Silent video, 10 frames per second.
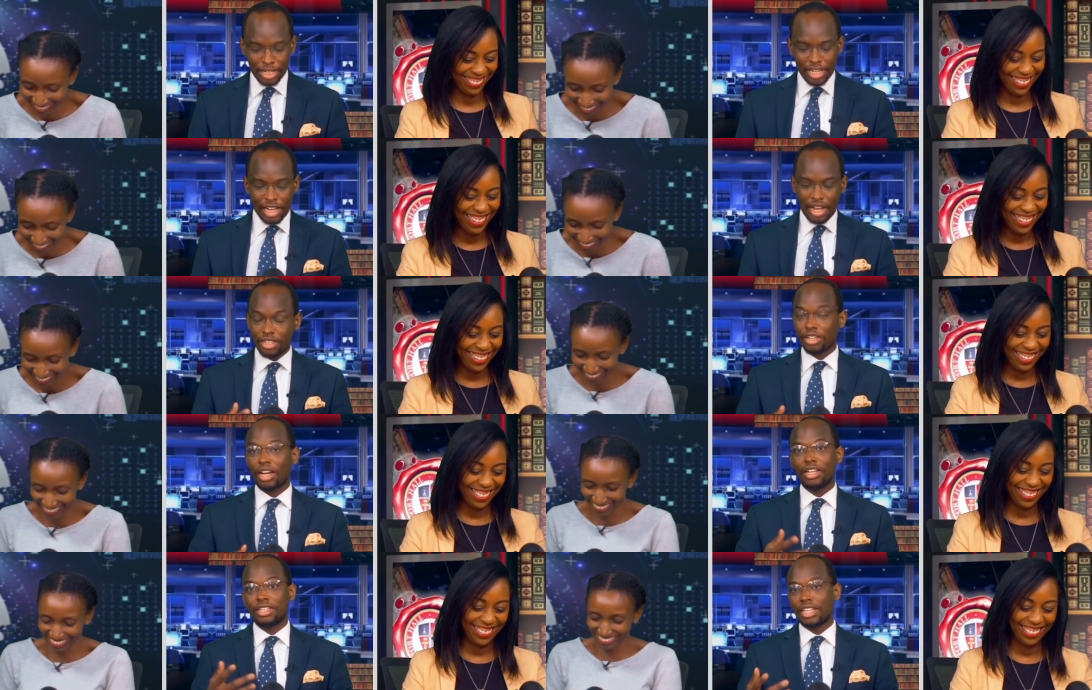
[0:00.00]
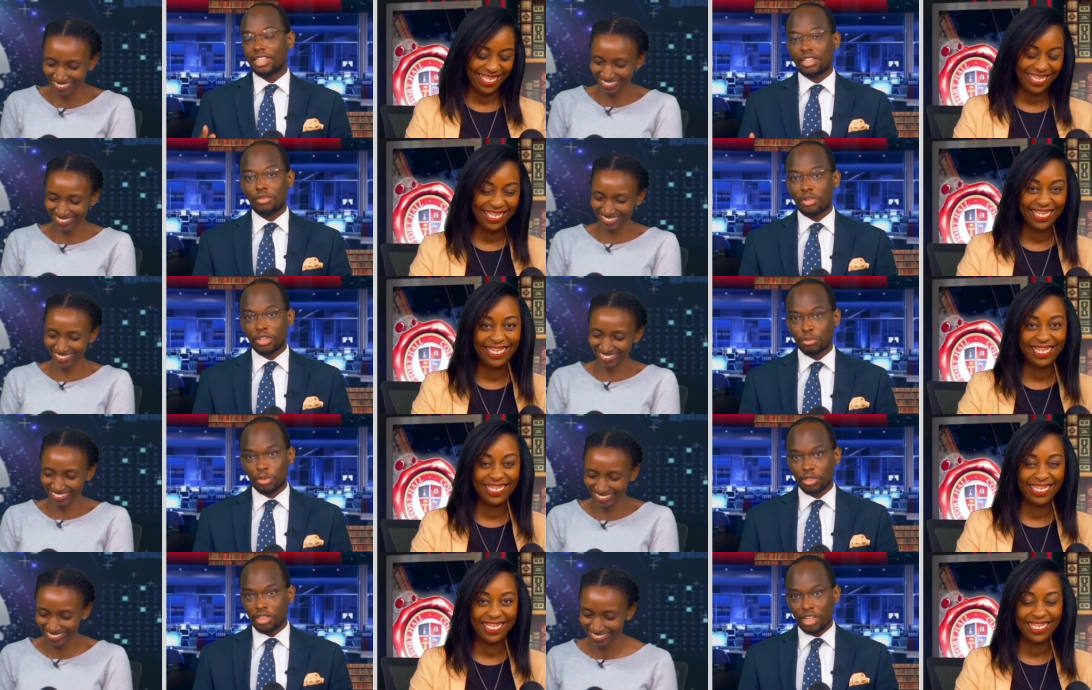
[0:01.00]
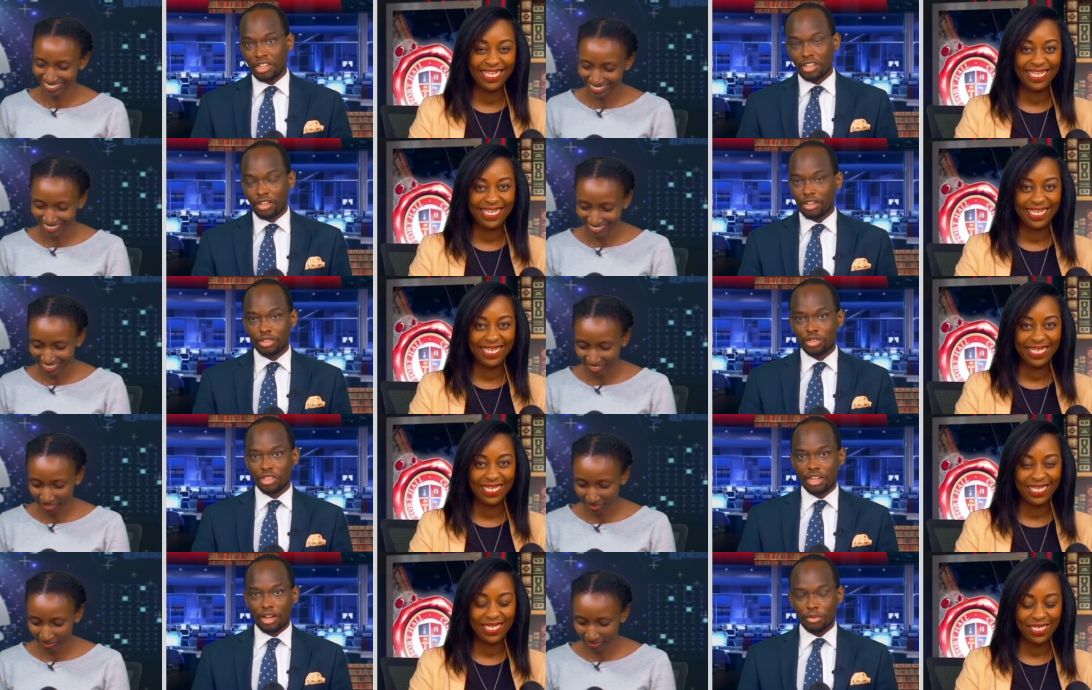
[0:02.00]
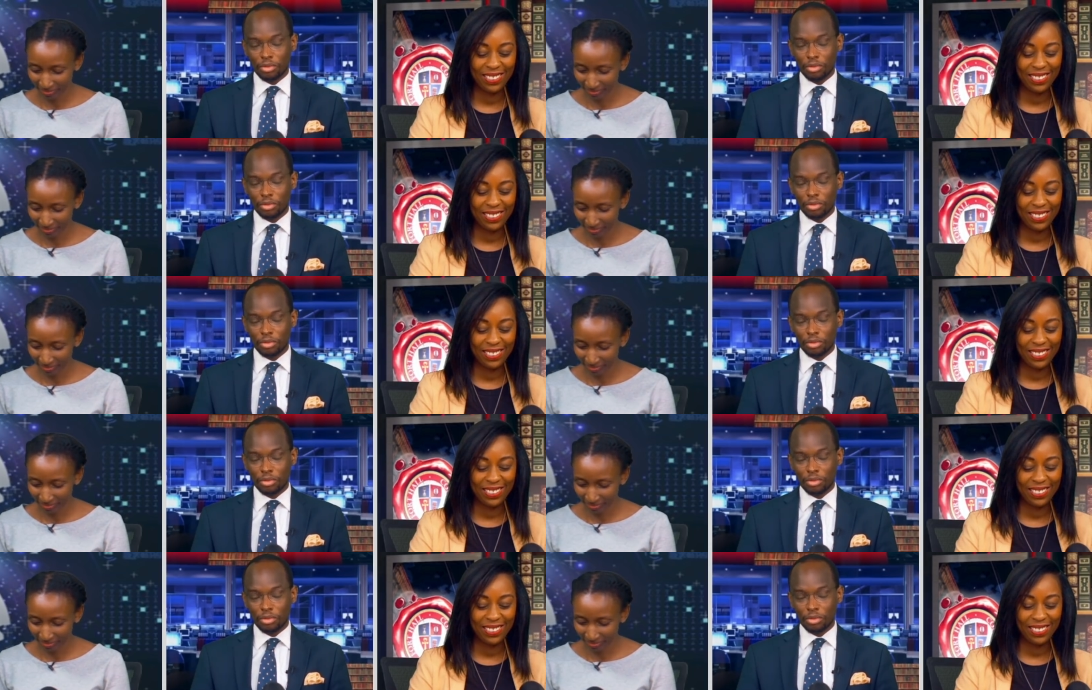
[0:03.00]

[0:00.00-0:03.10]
Speaker 1: yeah, I, so it's actually regrettable that they uh, took that